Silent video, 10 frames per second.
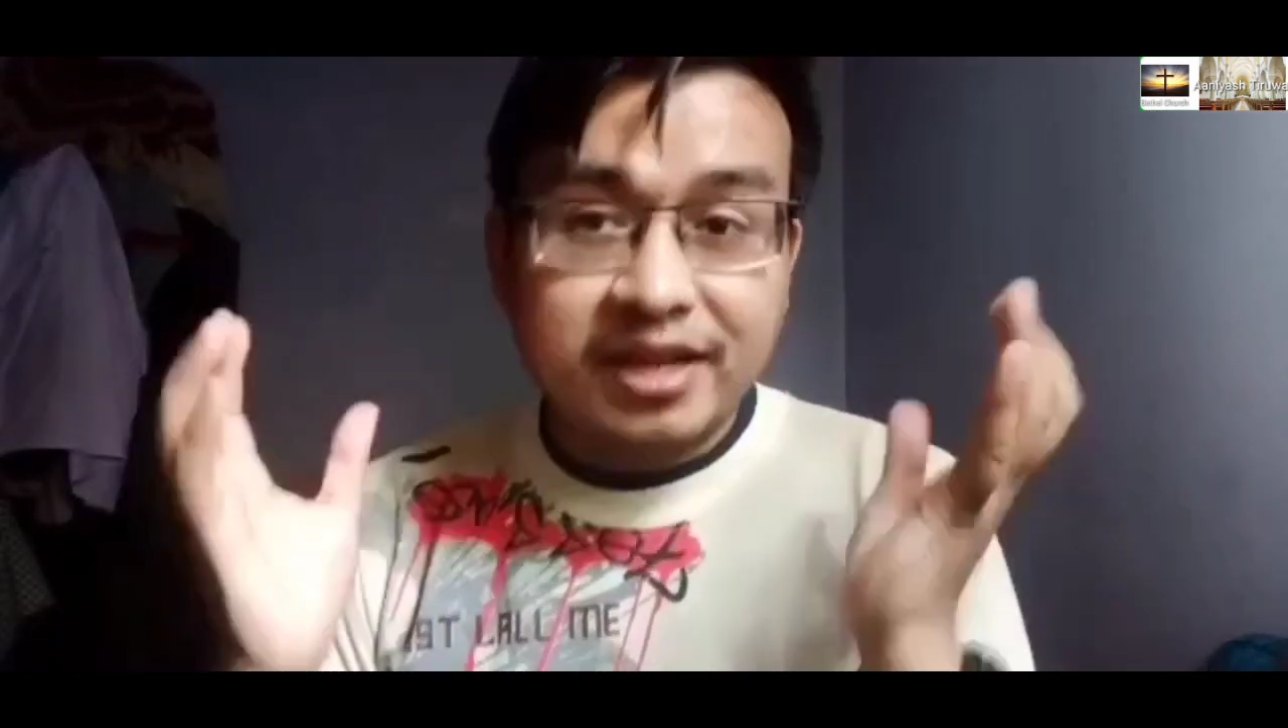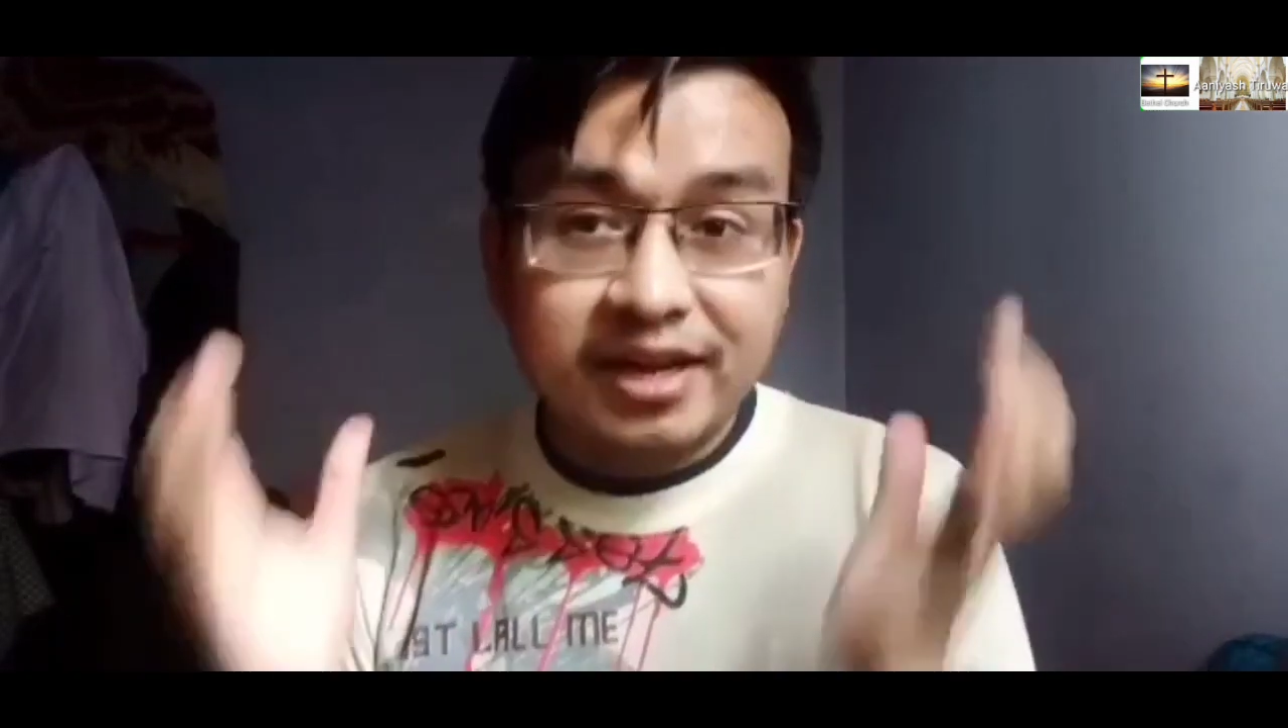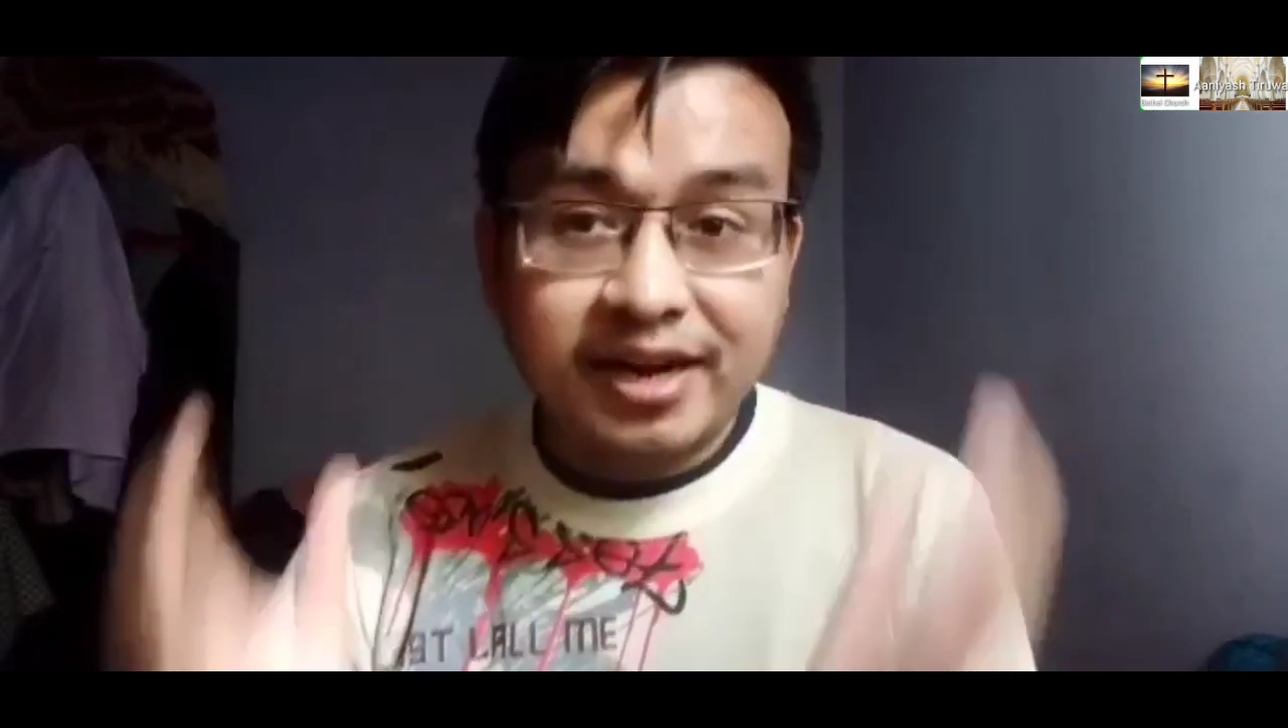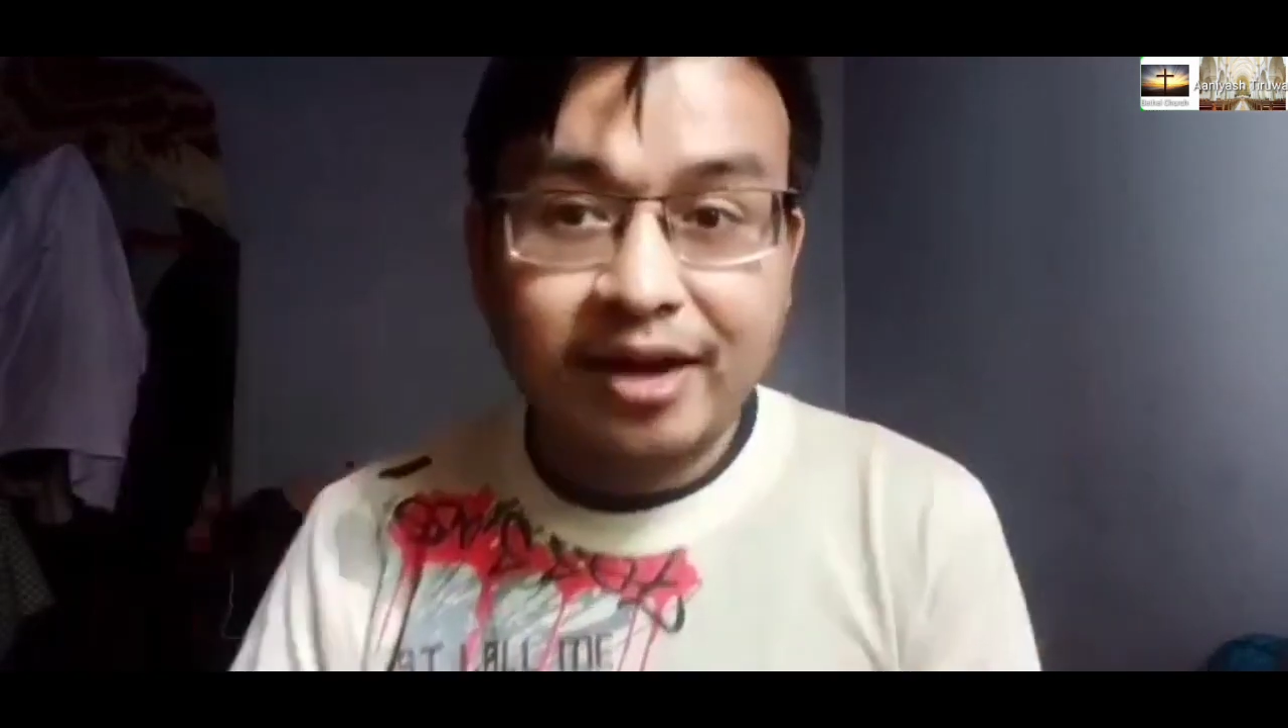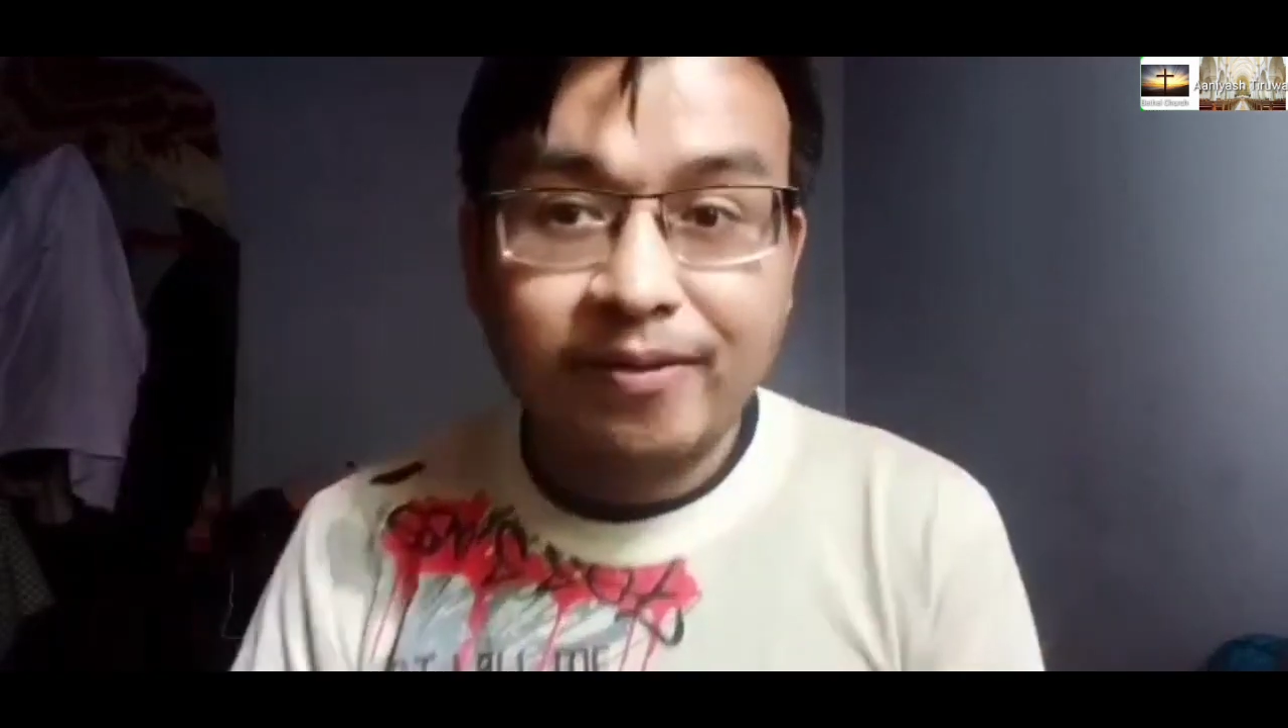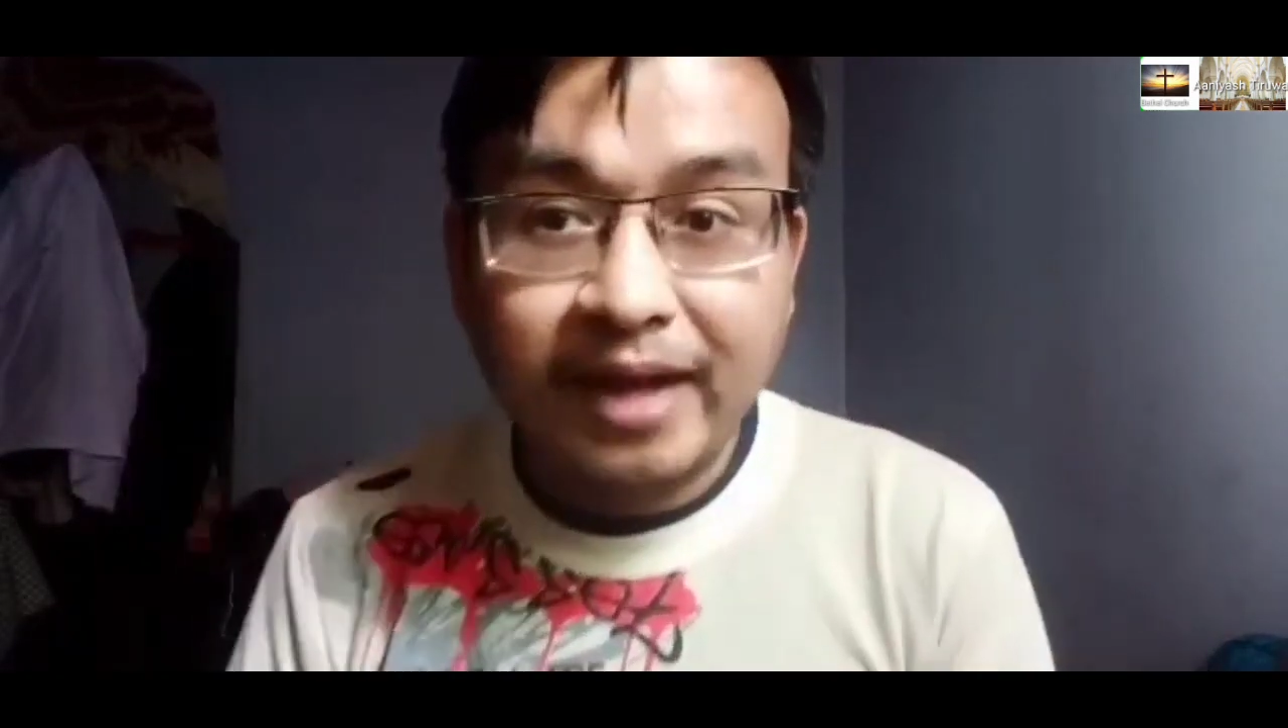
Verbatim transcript: in our